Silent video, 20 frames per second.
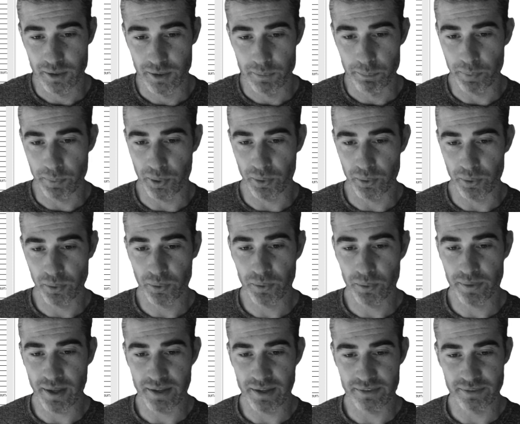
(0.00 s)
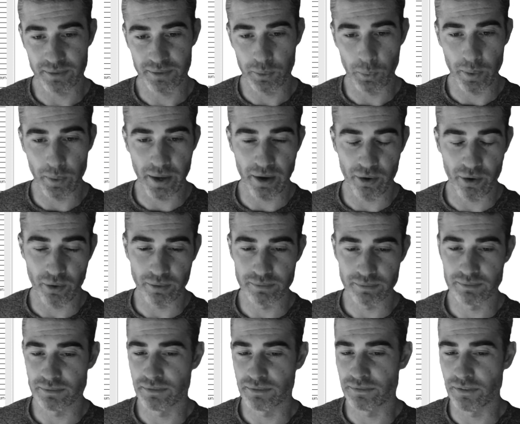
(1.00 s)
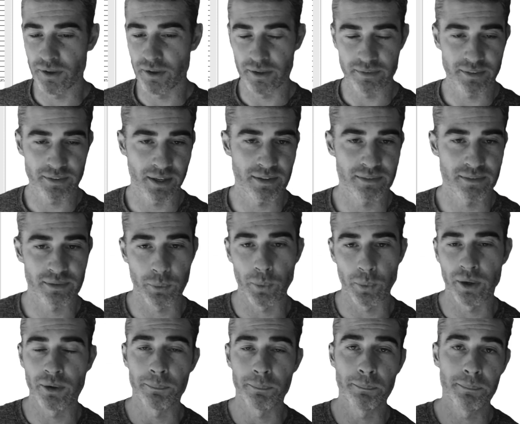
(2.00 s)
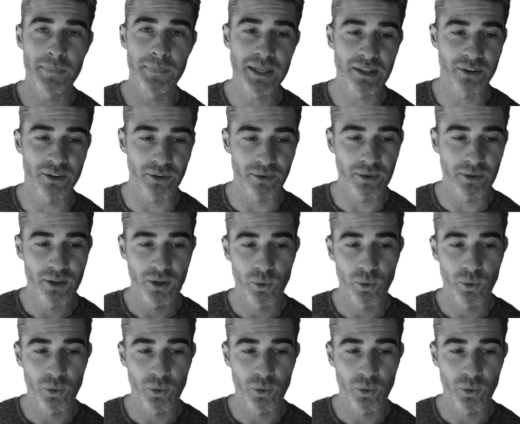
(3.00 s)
per that square foot, that square meter,